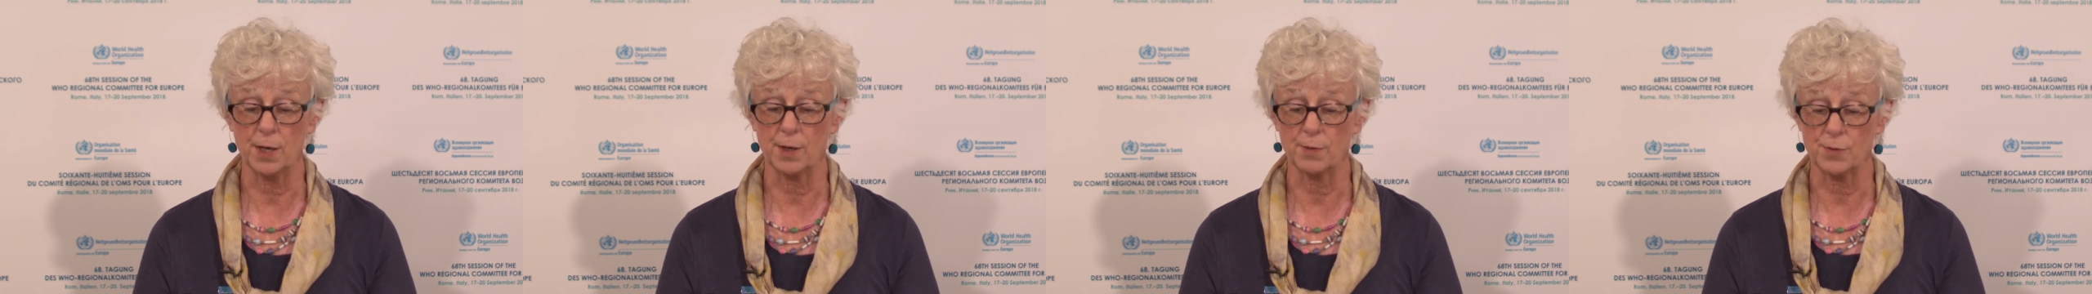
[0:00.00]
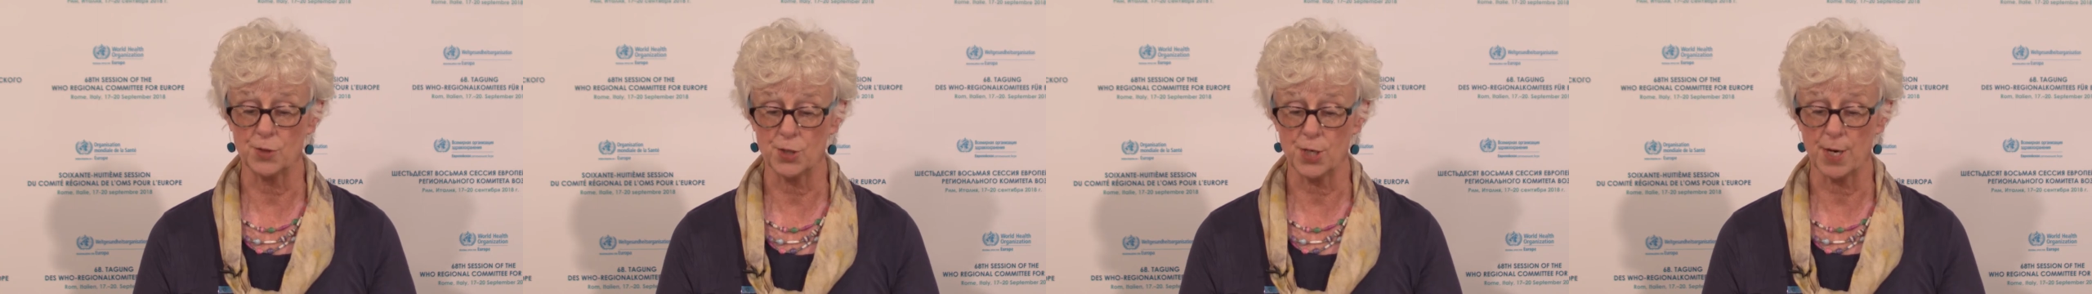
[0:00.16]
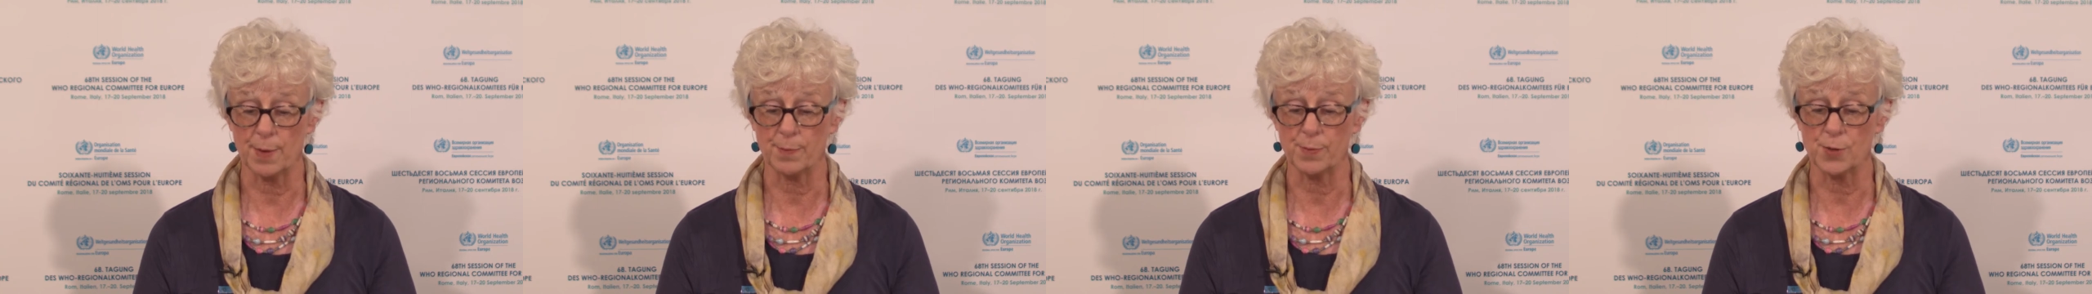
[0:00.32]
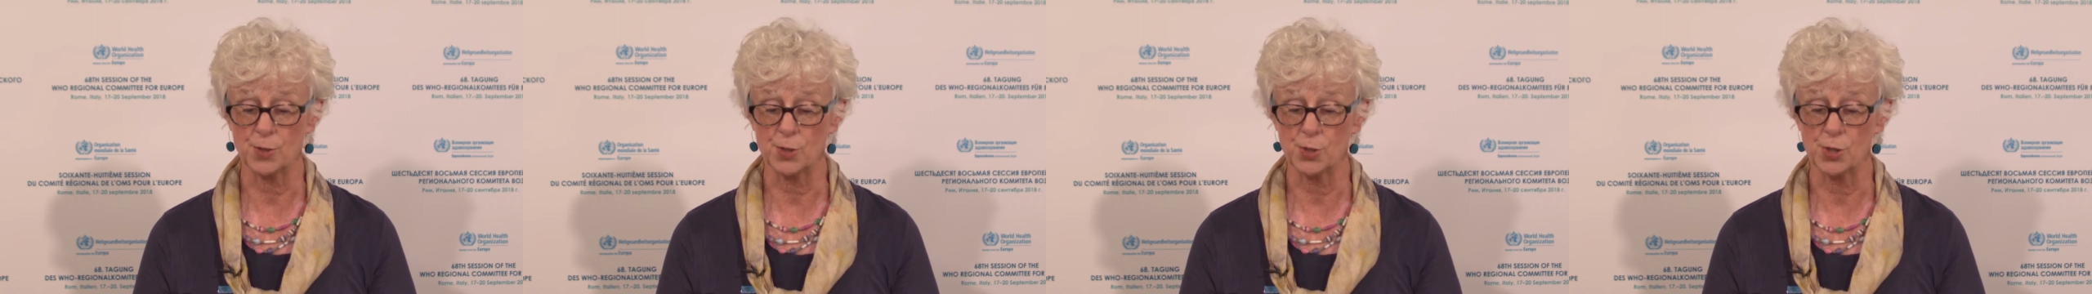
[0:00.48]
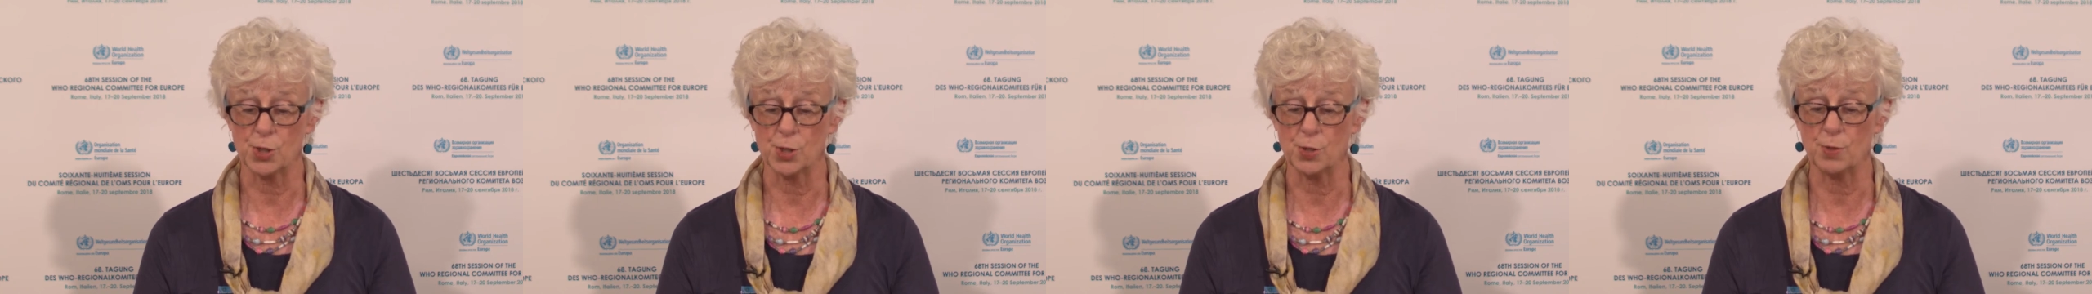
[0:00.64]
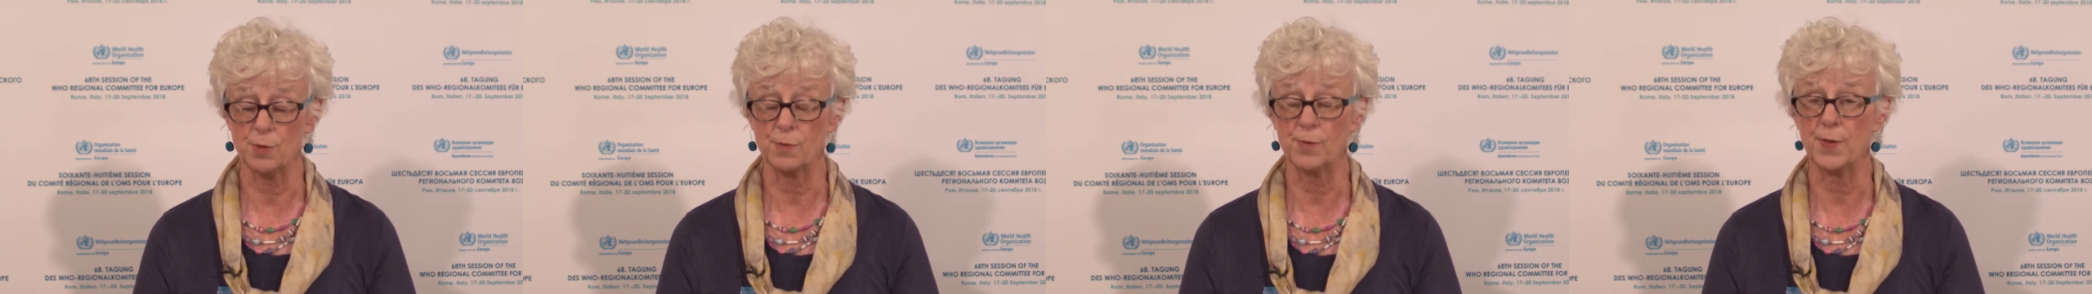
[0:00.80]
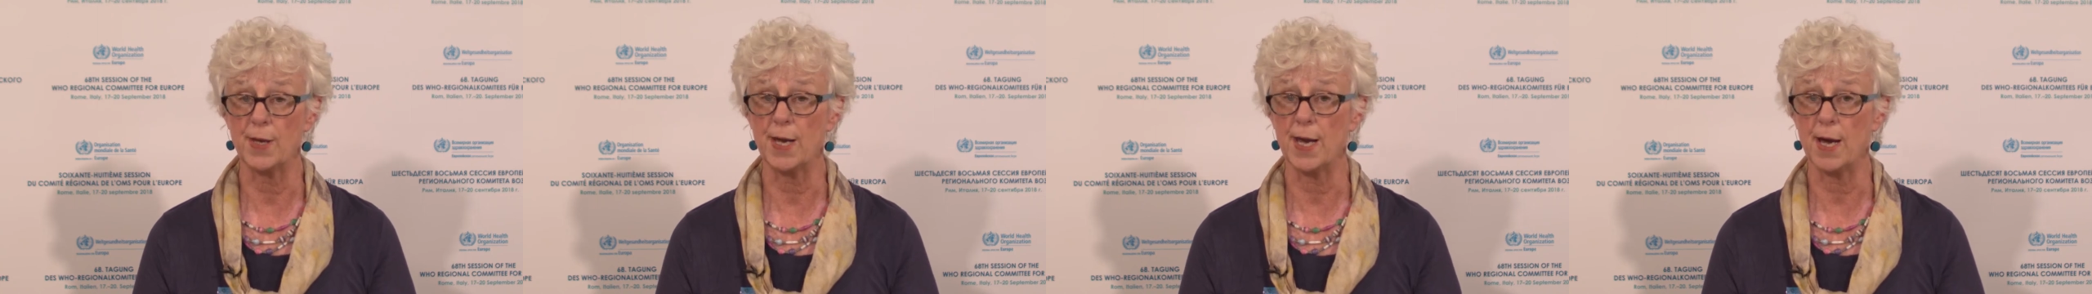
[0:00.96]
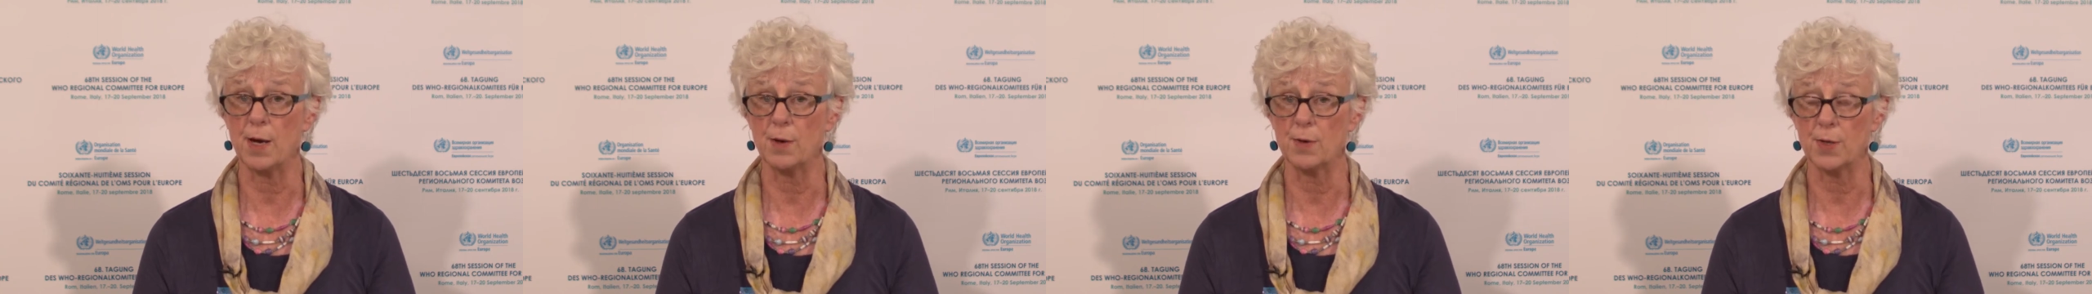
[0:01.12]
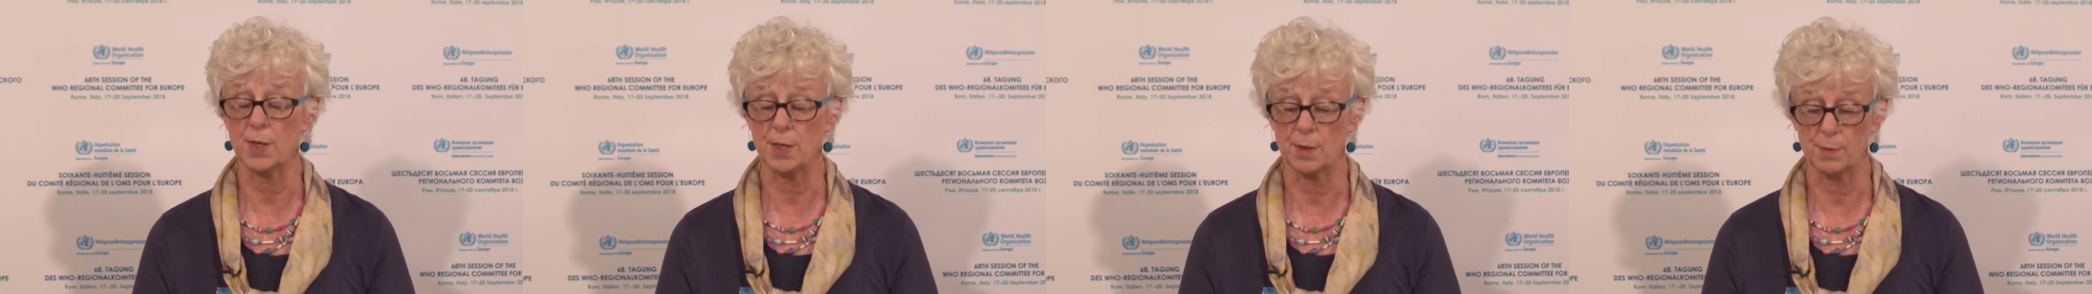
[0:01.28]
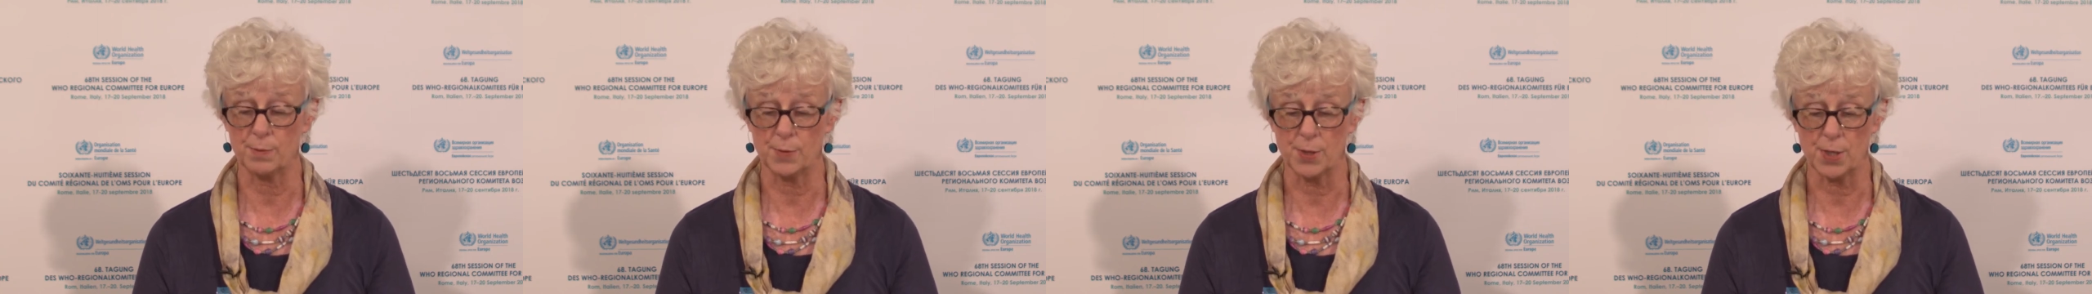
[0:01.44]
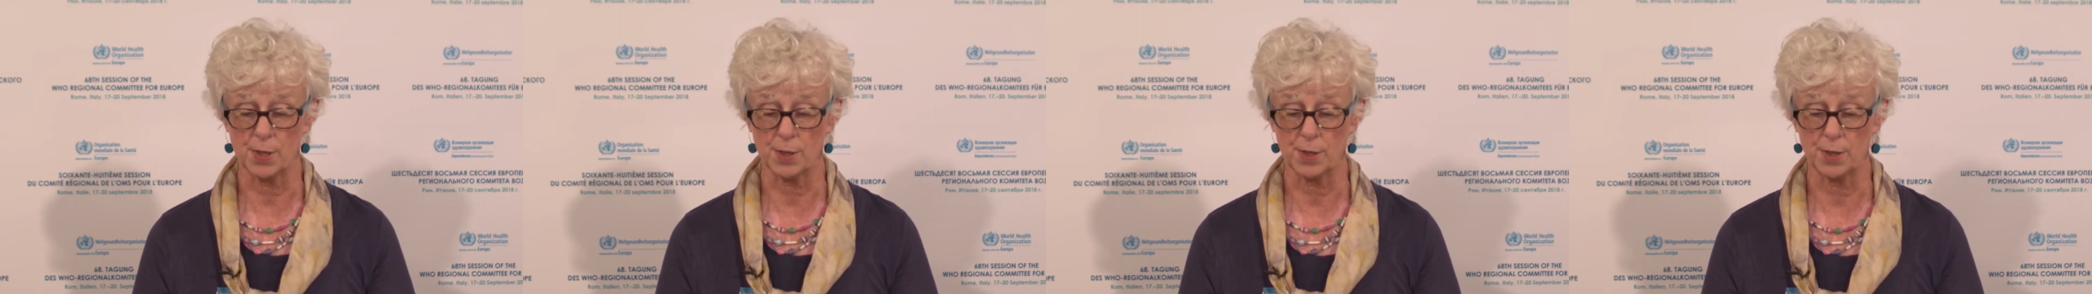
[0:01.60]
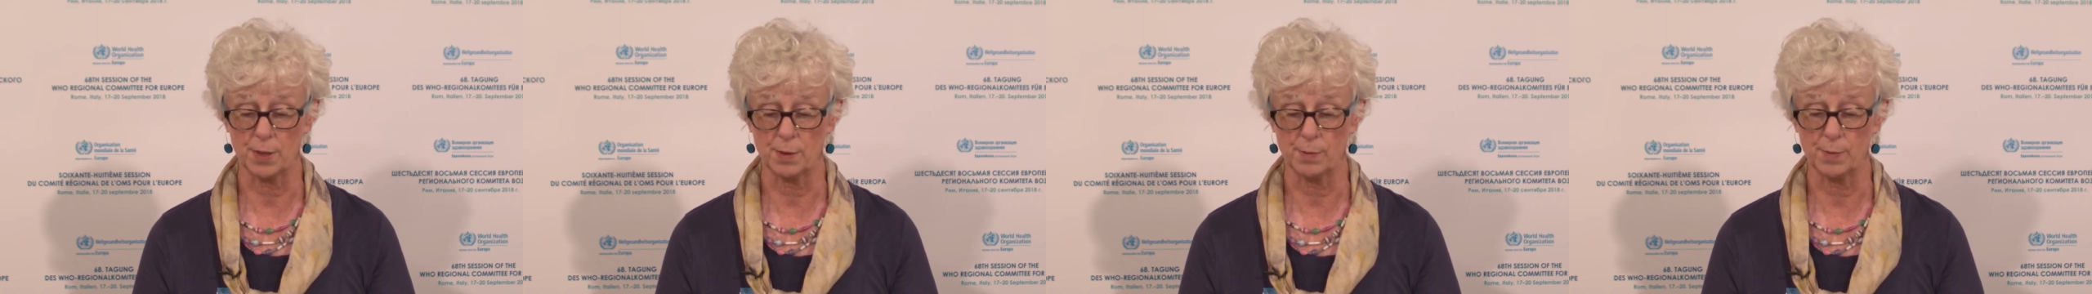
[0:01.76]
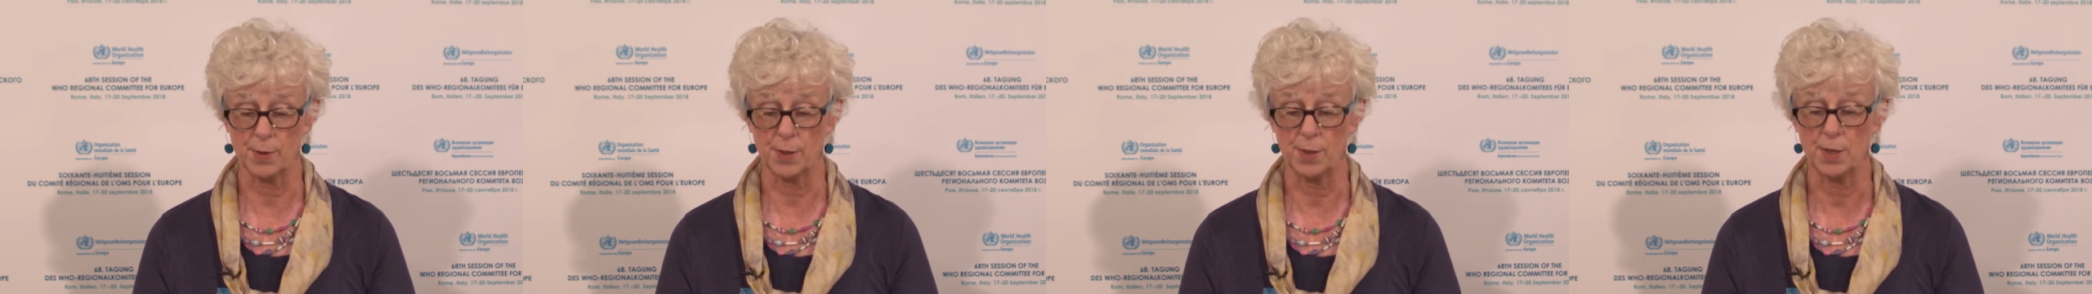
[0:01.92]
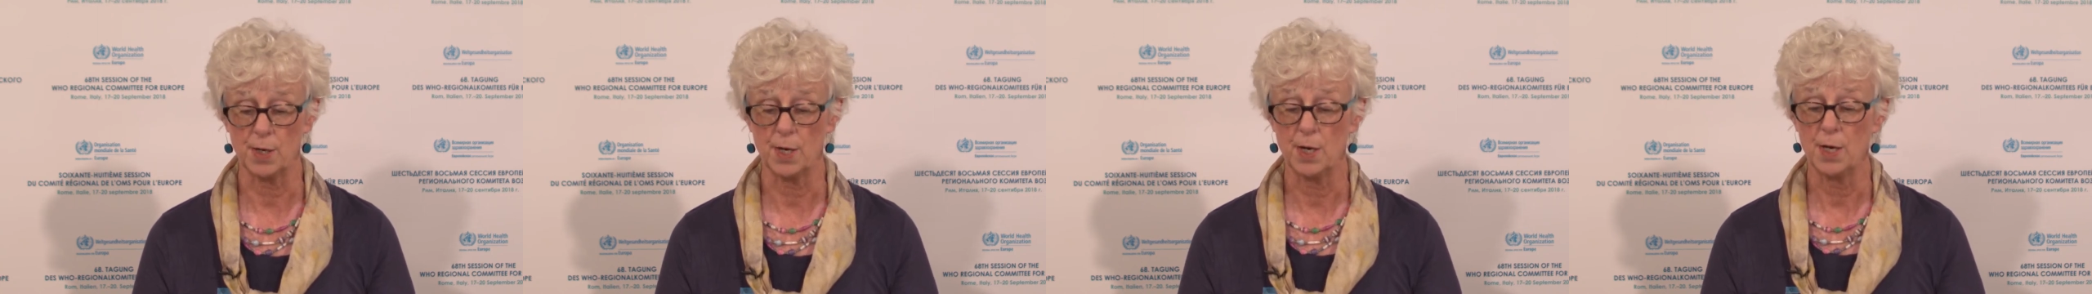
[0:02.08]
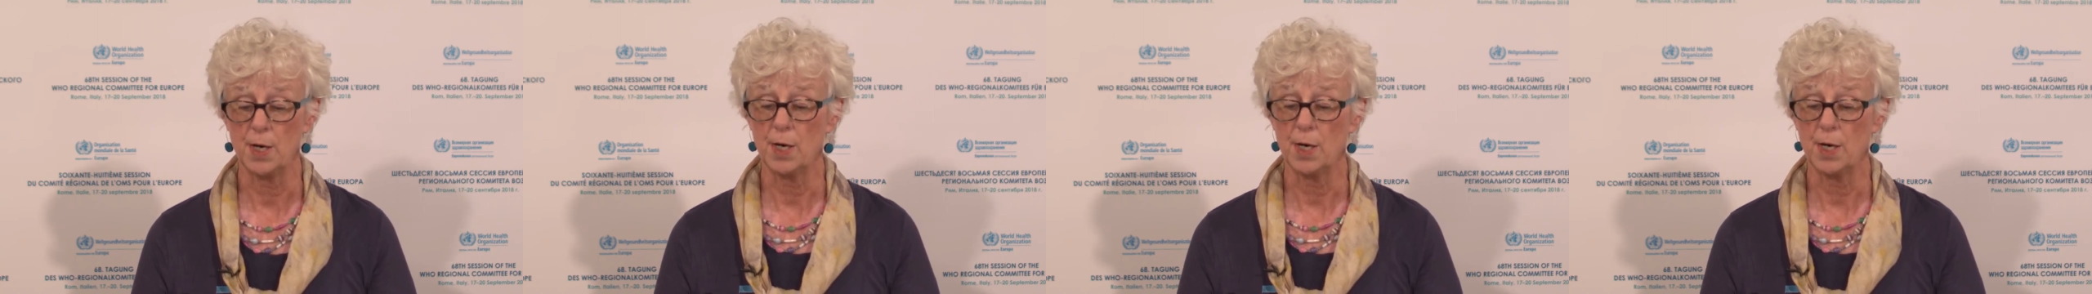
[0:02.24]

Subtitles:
of Chapter 2 of the outcome document